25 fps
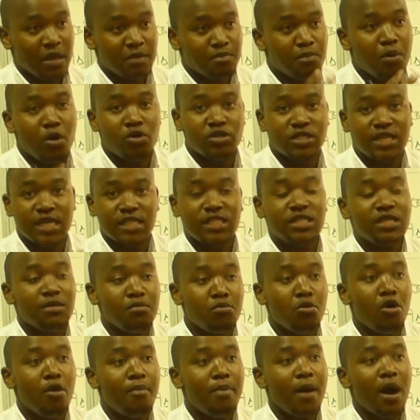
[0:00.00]
possessing
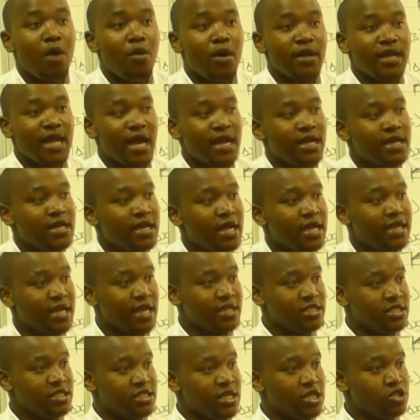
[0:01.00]
more power
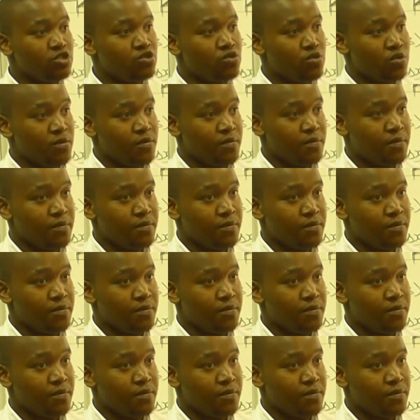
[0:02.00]
than Sentu.